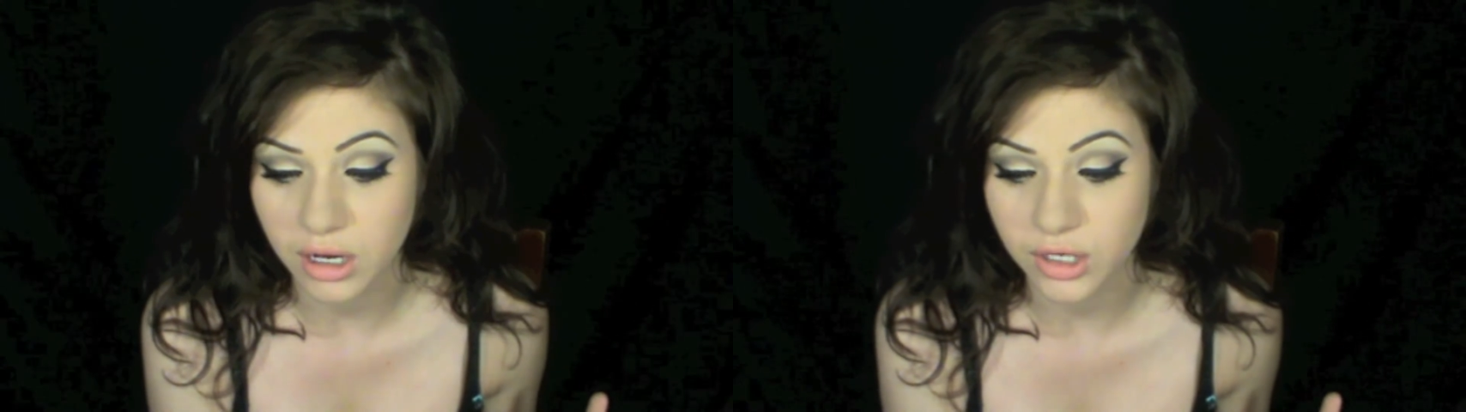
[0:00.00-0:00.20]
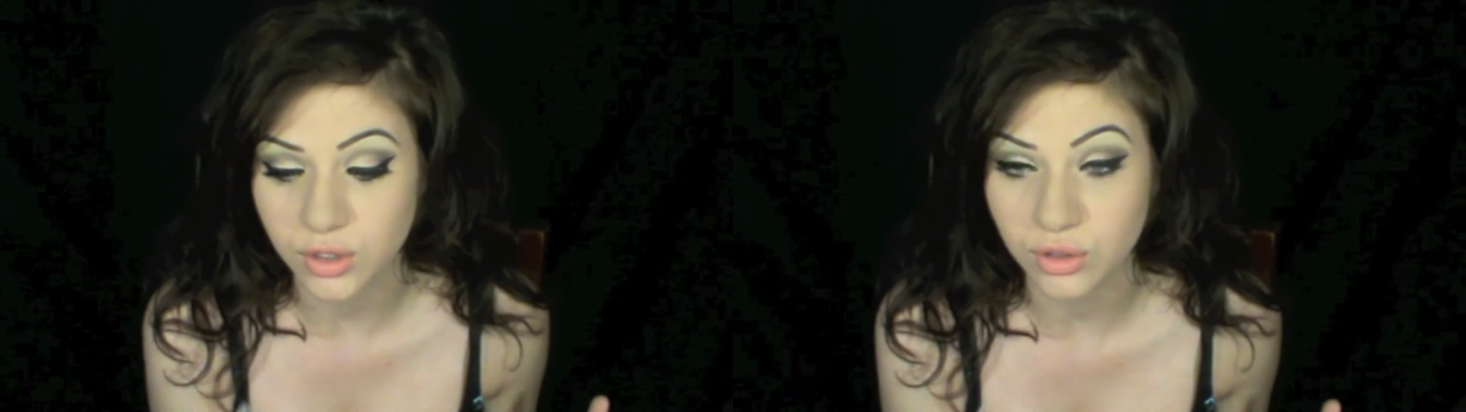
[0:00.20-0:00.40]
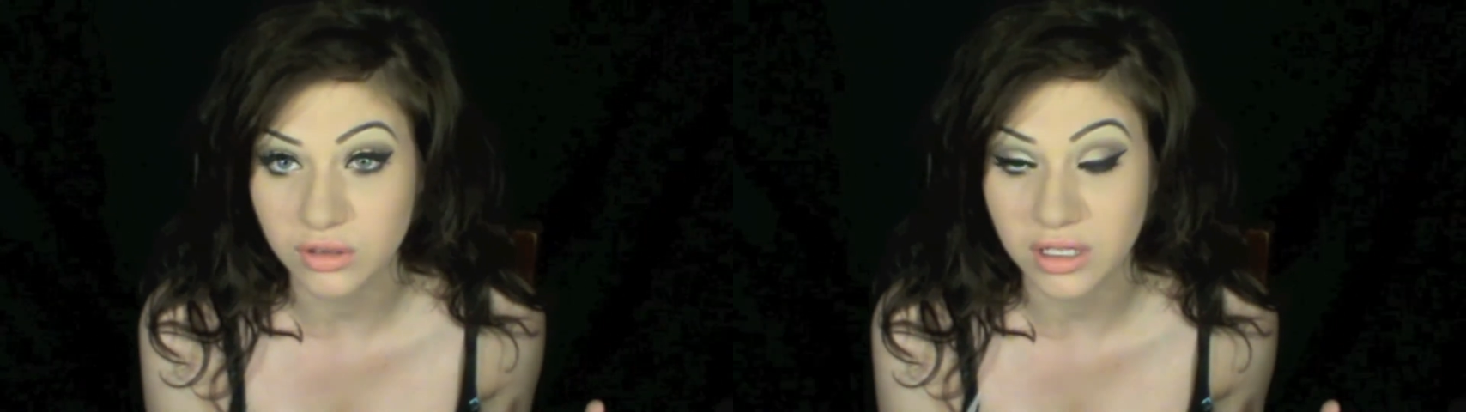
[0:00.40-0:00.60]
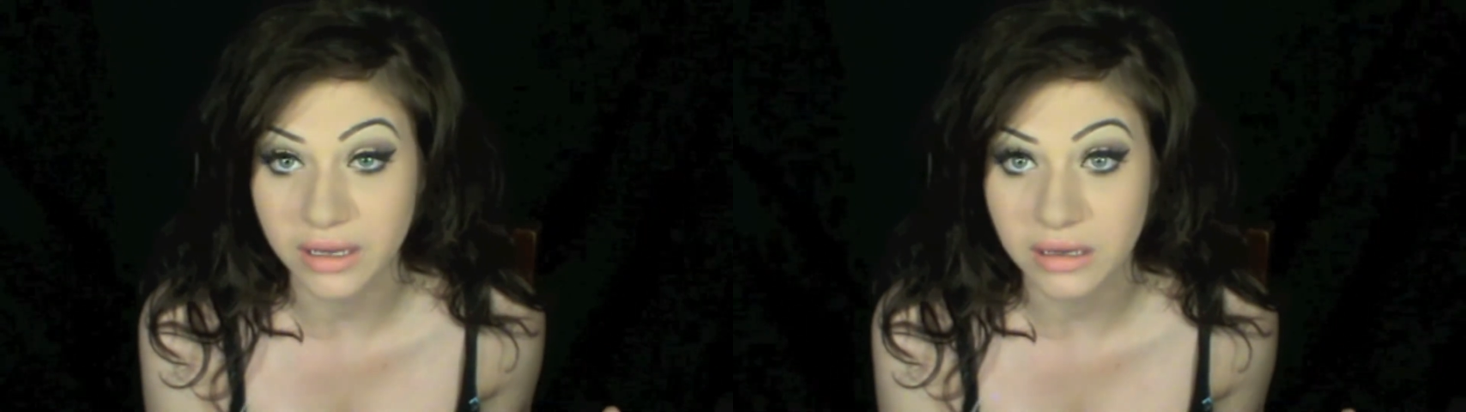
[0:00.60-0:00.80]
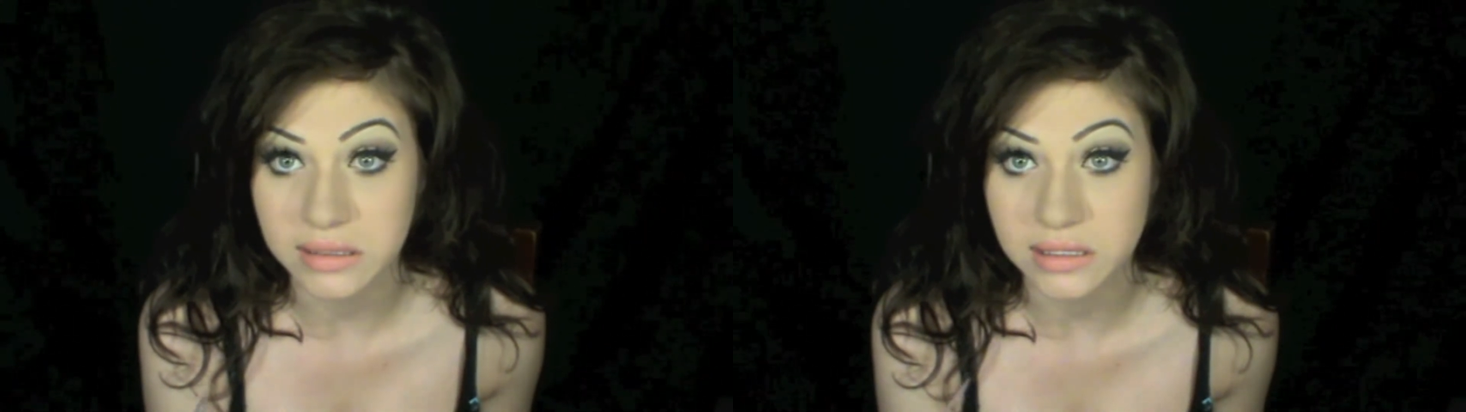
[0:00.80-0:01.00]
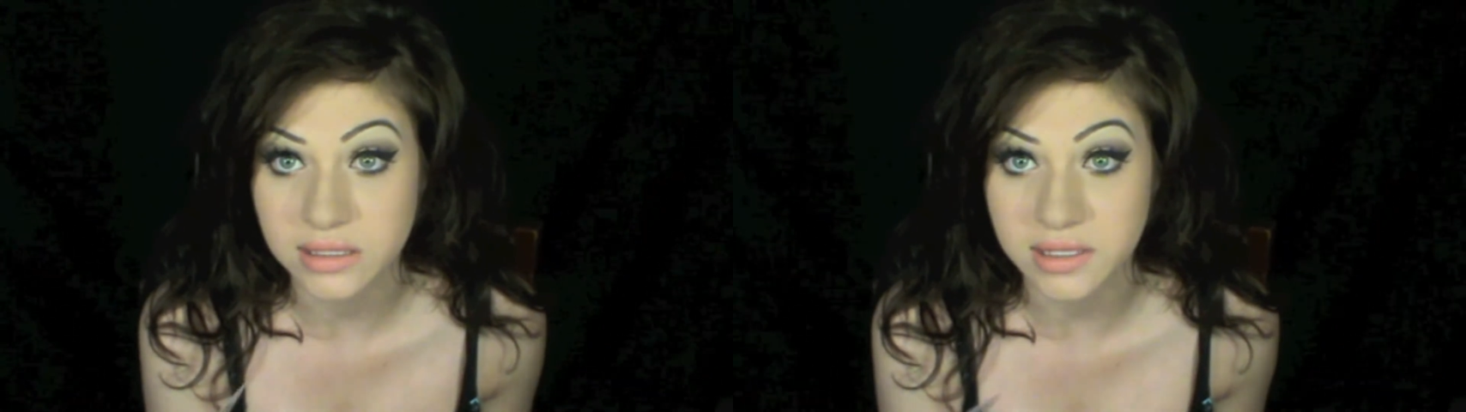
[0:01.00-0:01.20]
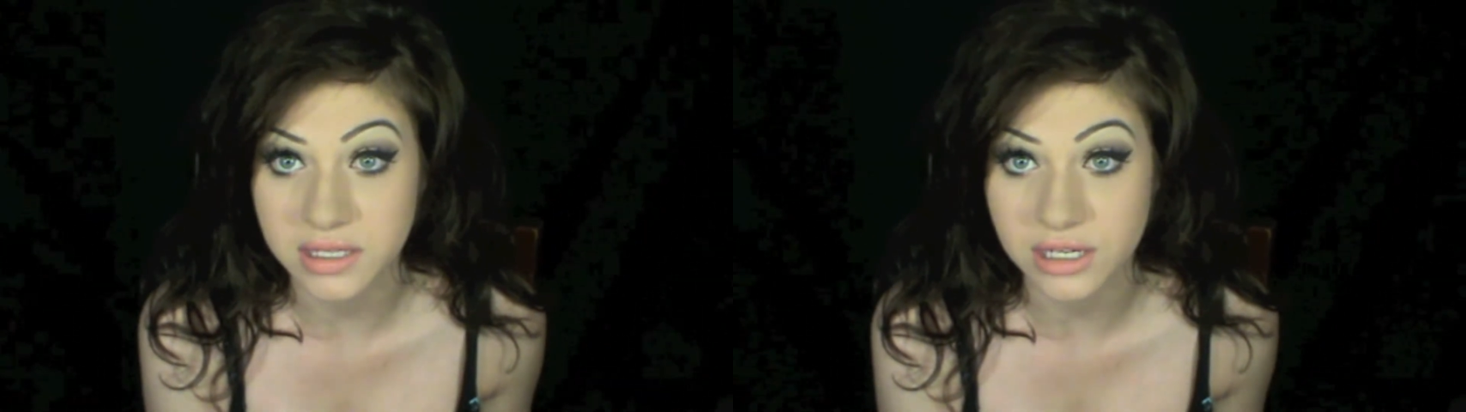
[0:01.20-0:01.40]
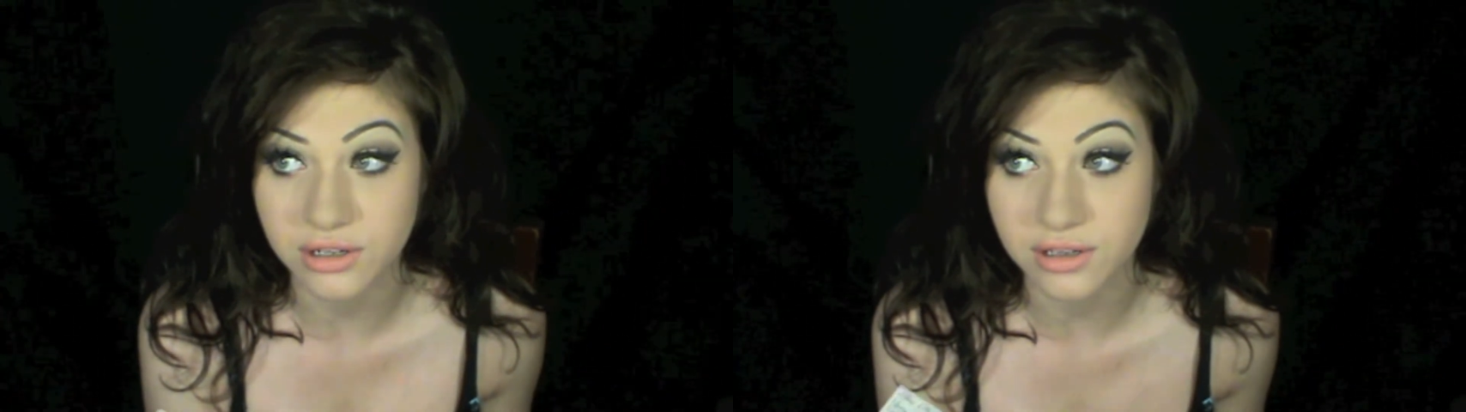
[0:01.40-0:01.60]
I'd do like a
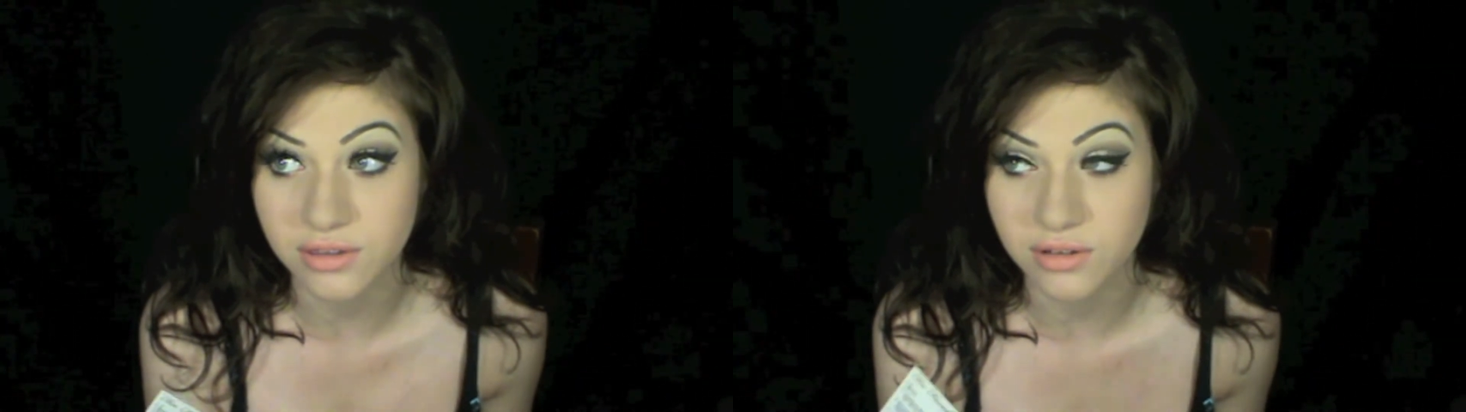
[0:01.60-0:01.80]
series,